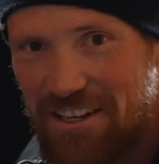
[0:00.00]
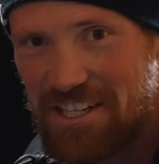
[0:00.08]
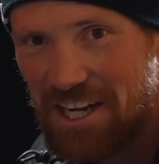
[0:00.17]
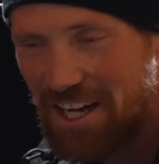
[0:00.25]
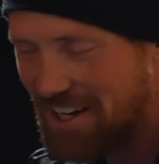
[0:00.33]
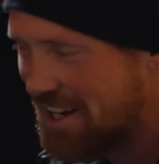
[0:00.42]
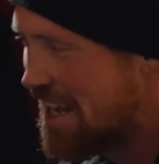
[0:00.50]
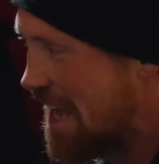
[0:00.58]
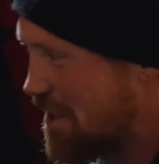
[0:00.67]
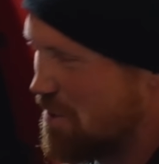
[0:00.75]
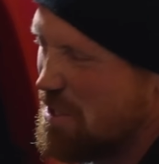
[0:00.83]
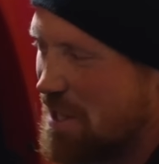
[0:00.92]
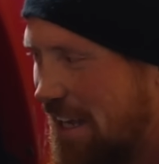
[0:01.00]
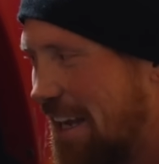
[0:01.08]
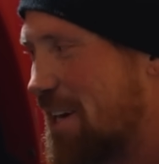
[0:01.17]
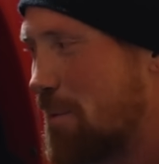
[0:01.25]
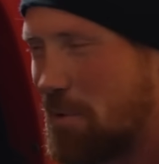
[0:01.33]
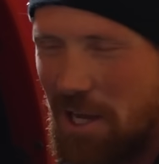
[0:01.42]
it done. And so you like
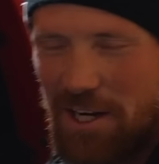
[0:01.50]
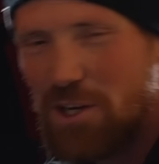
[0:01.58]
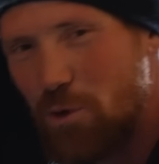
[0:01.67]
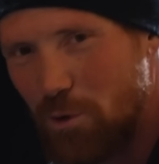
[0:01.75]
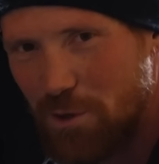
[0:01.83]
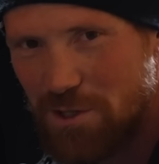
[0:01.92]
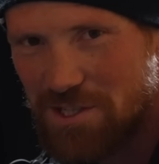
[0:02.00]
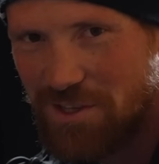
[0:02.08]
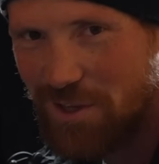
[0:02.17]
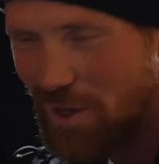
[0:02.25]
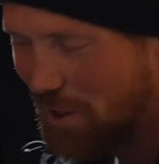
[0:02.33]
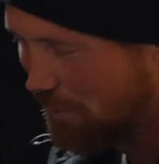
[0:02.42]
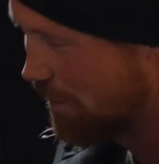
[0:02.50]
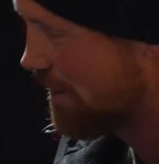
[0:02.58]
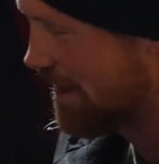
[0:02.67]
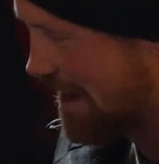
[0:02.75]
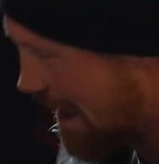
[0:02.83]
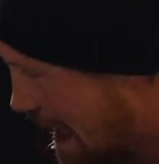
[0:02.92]
end up cutting corners in the long run,
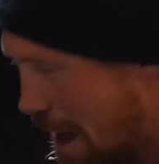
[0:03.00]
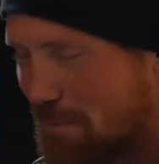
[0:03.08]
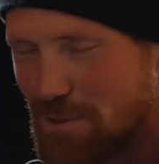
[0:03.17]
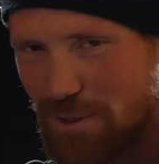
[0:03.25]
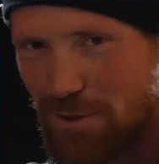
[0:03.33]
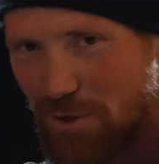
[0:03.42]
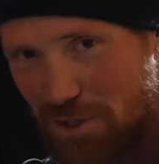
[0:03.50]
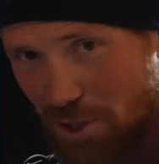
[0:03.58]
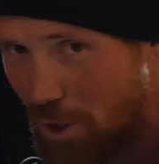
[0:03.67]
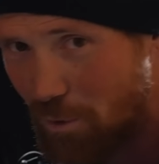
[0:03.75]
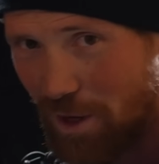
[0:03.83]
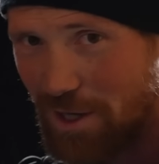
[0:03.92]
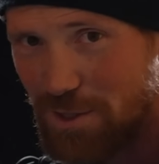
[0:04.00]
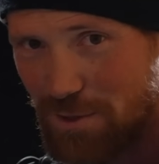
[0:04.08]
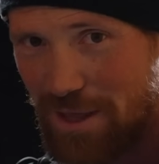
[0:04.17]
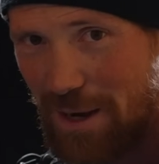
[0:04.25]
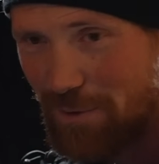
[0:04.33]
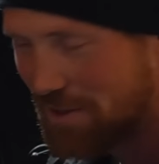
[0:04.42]
and I absolutely don't want to do that